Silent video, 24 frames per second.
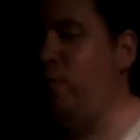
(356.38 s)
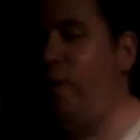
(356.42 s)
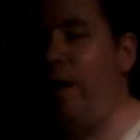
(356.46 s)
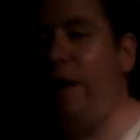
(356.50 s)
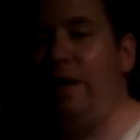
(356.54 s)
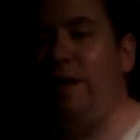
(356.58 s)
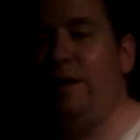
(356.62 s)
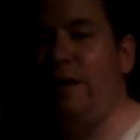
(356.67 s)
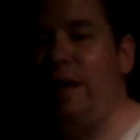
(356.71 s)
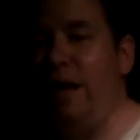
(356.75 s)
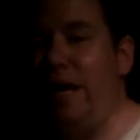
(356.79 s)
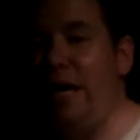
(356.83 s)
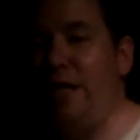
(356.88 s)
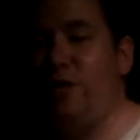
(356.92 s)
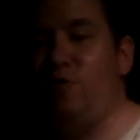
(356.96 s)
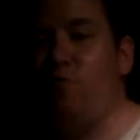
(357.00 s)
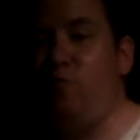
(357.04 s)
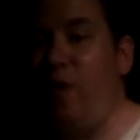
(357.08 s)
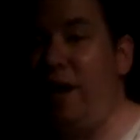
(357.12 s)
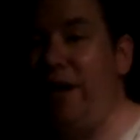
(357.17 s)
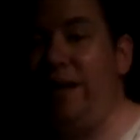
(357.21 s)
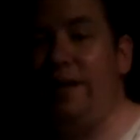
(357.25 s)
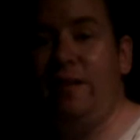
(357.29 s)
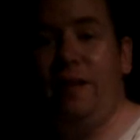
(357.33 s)
raining. It's
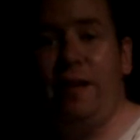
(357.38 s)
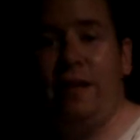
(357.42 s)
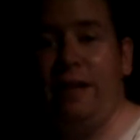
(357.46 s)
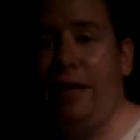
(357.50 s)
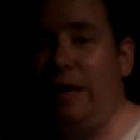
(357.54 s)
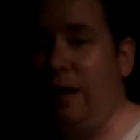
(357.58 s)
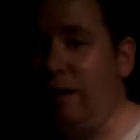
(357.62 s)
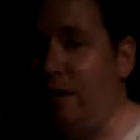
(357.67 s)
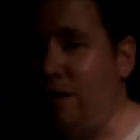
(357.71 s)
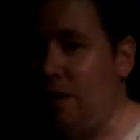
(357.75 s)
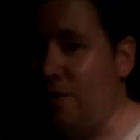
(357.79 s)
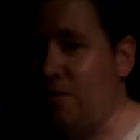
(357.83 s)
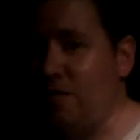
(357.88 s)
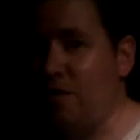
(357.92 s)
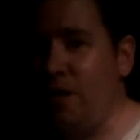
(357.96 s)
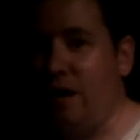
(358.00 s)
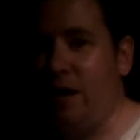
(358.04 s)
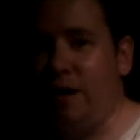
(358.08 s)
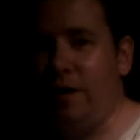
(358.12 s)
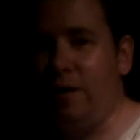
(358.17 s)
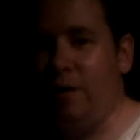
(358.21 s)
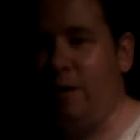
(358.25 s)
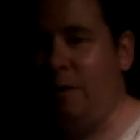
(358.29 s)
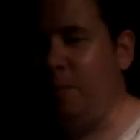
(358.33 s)
raining like hell
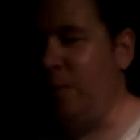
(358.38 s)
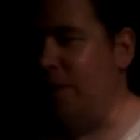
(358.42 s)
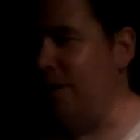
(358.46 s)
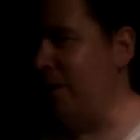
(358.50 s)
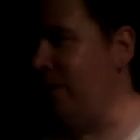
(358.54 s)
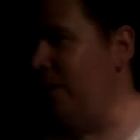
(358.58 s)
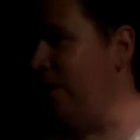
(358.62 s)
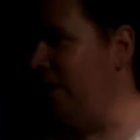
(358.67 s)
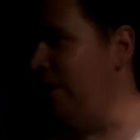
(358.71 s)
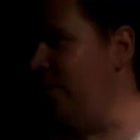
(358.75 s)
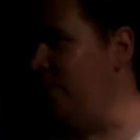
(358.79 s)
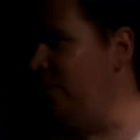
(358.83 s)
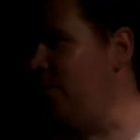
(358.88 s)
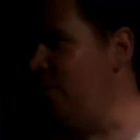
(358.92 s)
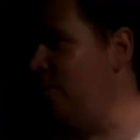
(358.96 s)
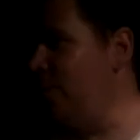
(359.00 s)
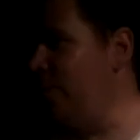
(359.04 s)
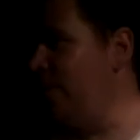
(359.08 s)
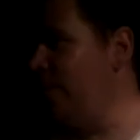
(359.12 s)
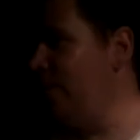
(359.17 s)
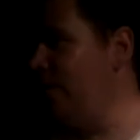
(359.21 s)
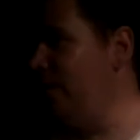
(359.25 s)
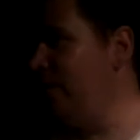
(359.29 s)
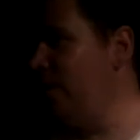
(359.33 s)
outside. Oh my god.
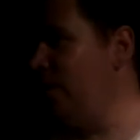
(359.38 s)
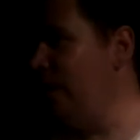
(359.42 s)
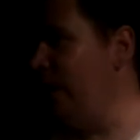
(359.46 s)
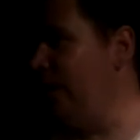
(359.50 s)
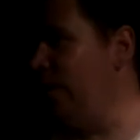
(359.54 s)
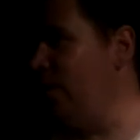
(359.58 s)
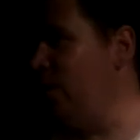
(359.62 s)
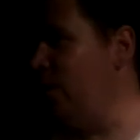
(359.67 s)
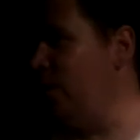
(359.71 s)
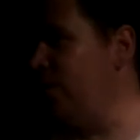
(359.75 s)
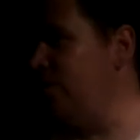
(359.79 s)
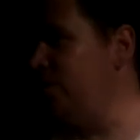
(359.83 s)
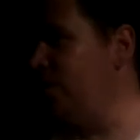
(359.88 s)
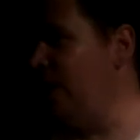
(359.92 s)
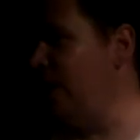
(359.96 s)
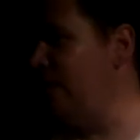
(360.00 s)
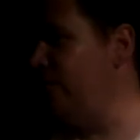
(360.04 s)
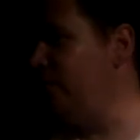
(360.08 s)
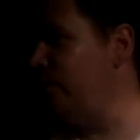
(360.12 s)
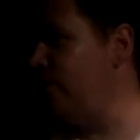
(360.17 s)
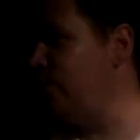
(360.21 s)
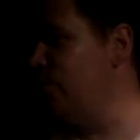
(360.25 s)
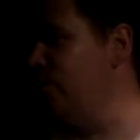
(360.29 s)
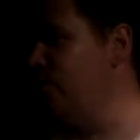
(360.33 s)
I go
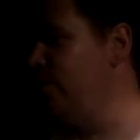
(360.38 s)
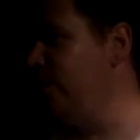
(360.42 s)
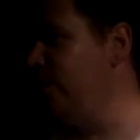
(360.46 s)
outside for two